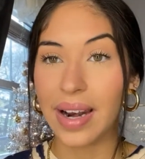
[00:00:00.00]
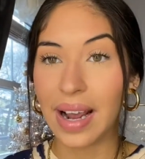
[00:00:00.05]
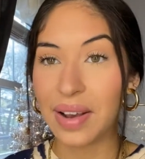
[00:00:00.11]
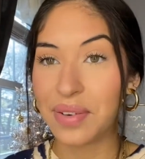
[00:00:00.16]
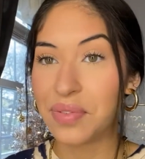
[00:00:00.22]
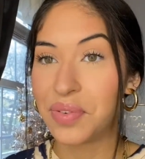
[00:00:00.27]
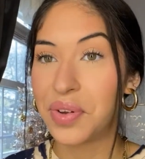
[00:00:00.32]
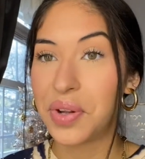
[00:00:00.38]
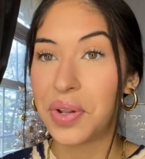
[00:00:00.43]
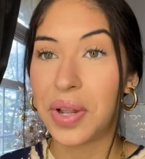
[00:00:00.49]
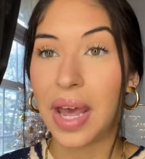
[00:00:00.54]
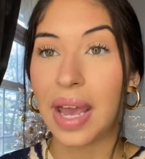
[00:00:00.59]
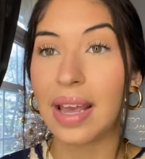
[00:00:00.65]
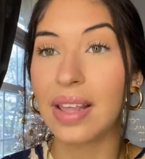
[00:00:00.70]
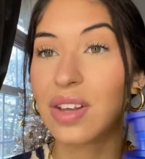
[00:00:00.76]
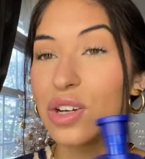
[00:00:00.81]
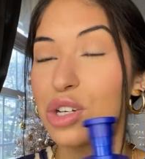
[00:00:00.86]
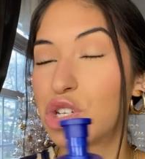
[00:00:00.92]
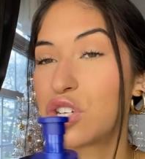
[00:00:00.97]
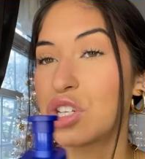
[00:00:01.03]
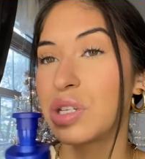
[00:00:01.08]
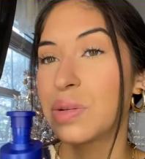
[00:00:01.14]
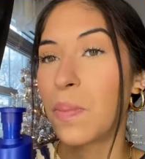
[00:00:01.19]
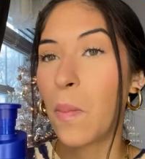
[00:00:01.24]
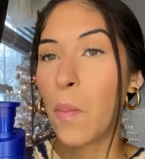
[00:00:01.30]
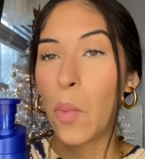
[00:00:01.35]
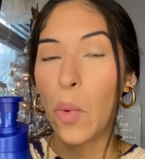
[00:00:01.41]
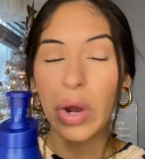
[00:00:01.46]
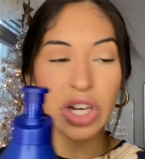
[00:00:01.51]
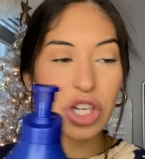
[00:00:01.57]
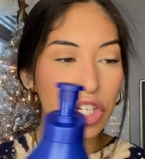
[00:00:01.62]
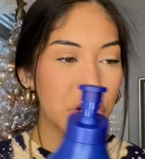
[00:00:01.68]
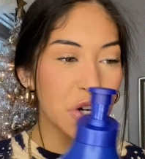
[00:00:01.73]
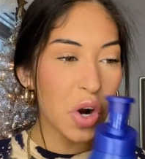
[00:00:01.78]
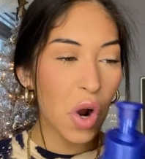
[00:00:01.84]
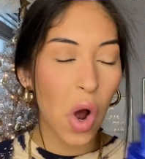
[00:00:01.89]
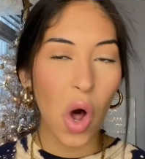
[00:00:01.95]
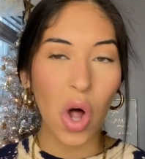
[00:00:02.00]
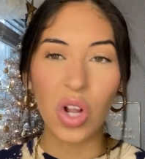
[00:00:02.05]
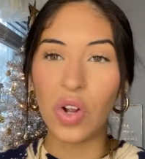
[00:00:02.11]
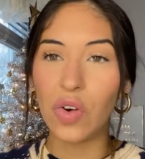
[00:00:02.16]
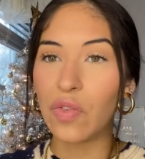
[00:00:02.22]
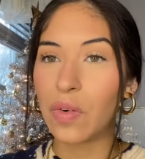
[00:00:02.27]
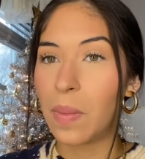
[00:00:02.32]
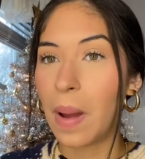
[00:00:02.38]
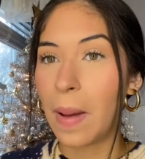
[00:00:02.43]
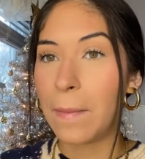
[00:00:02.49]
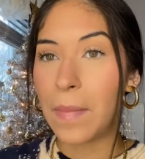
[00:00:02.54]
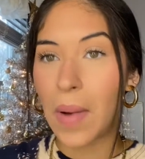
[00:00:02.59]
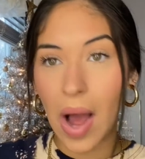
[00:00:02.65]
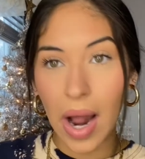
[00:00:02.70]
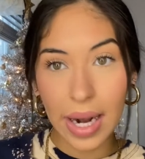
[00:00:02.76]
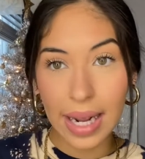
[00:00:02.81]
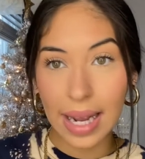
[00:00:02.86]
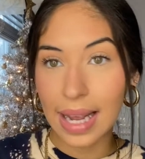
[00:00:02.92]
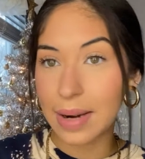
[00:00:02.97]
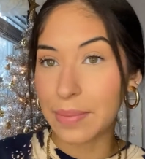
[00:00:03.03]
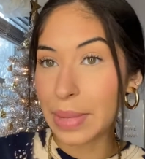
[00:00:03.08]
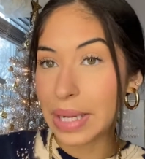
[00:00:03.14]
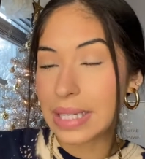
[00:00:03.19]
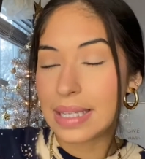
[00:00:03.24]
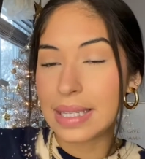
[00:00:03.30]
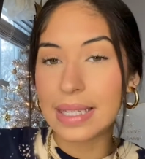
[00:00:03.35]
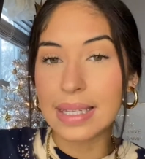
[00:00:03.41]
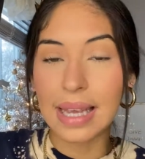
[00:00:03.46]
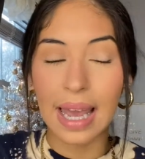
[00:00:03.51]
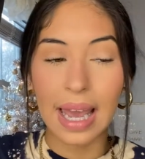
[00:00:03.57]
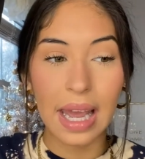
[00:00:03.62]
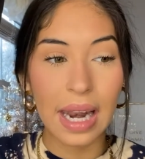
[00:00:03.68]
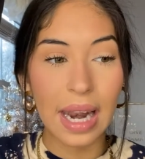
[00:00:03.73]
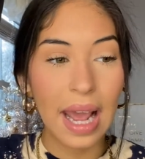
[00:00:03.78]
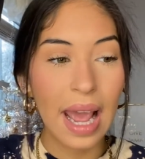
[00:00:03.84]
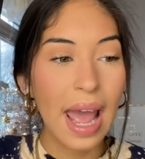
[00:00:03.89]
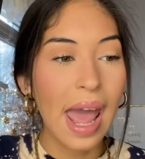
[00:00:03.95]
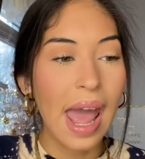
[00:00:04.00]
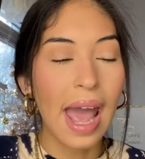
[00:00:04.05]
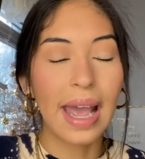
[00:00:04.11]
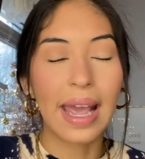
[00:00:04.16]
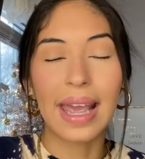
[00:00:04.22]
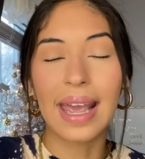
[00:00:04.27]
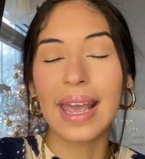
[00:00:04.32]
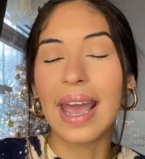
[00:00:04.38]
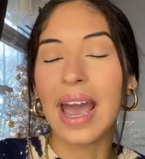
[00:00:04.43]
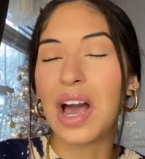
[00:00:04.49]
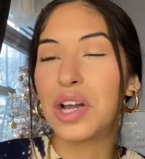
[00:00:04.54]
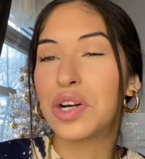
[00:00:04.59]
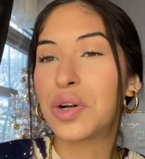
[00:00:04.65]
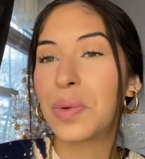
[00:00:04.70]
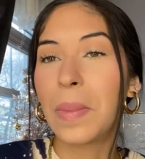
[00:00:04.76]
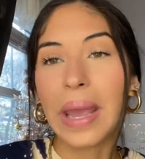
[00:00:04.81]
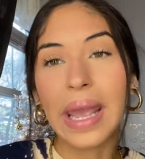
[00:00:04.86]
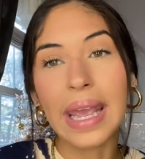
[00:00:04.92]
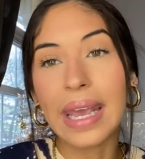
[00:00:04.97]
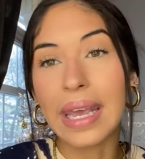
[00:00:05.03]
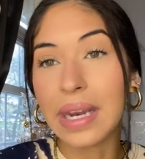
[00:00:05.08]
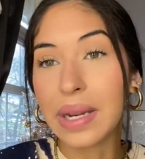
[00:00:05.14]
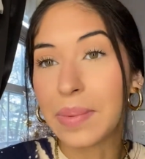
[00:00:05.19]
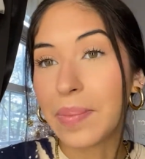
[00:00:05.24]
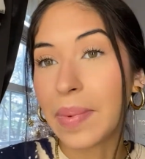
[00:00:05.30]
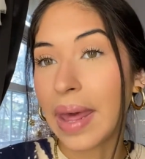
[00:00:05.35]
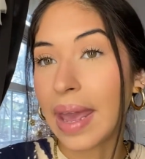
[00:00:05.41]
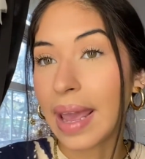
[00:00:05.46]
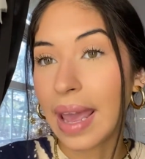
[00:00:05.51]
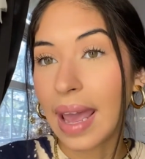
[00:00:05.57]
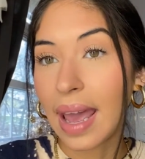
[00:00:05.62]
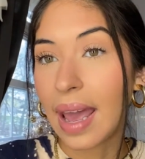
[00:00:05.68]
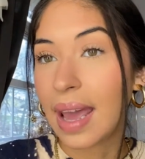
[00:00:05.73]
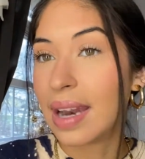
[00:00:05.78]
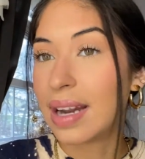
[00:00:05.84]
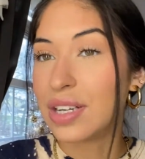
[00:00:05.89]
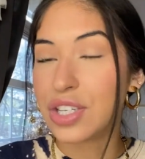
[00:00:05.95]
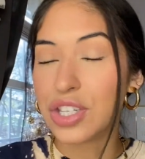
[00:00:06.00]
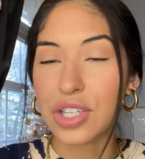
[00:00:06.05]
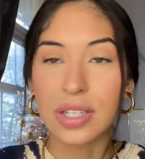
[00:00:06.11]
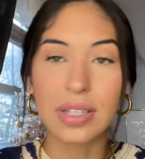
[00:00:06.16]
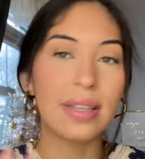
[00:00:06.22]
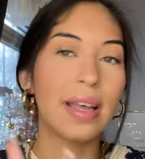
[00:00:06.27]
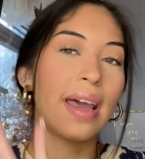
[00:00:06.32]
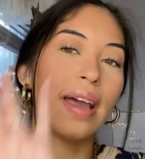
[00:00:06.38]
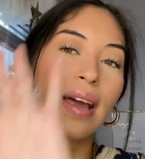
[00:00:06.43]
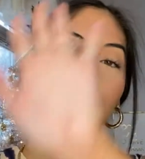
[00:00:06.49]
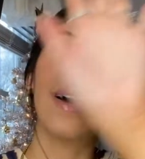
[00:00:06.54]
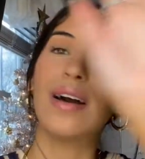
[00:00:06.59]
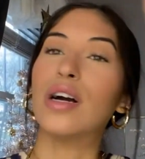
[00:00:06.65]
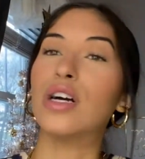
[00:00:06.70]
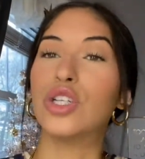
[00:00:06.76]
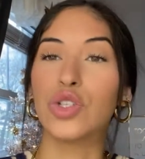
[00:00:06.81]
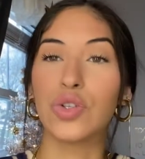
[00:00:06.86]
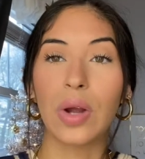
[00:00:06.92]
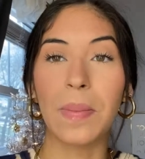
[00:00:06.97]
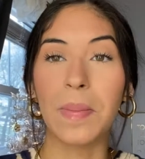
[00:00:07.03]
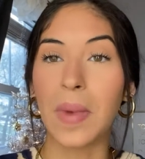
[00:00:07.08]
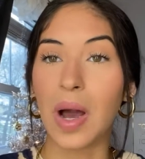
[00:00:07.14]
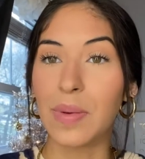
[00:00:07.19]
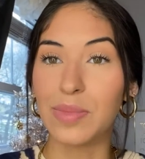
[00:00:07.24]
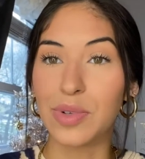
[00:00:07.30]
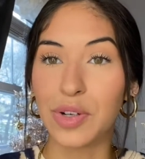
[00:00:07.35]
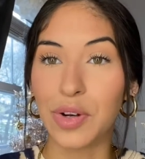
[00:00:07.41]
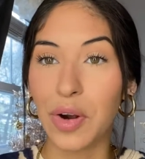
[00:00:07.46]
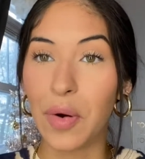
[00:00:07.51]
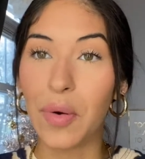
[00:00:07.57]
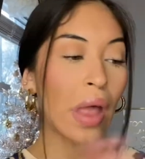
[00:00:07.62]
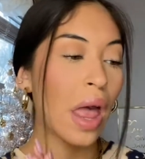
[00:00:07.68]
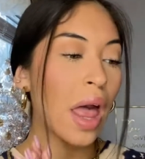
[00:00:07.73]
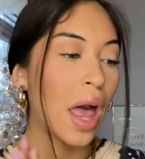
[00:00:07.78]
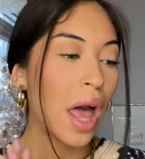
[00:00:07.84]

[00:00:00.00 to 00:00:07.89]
I feel like there's just moisture all over my body and my skin. I can get under my heated blanket, and it's just like a dream come true.